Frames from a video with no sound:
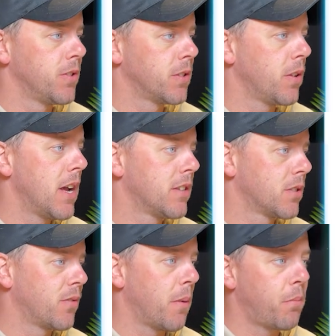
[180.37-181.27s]
It's going to ask
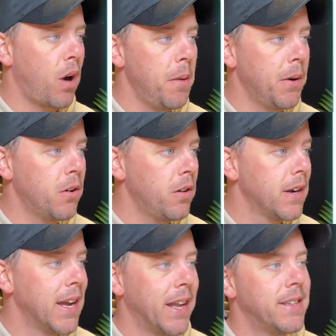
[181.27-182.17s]
us for a primary
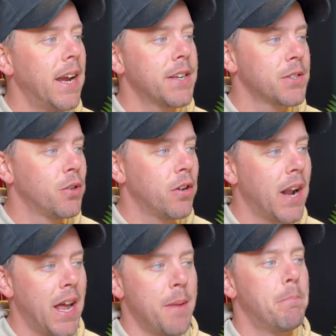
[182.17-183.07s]
color, a text color,
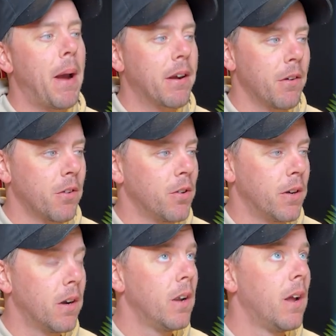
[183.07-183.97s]
and a background
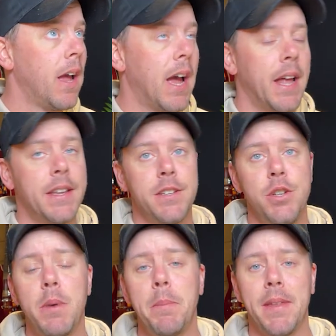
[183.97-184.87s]
color. And then
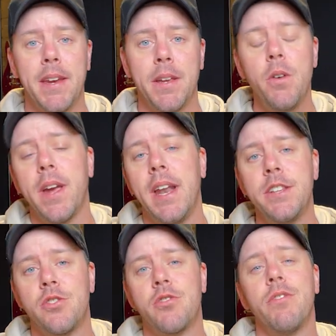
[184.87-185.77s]
you might be thinking, okay,
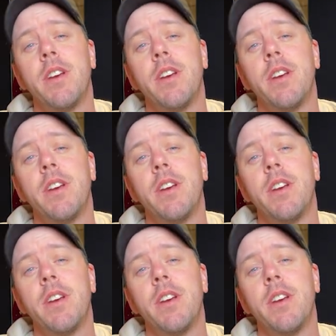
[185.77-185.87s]
that's three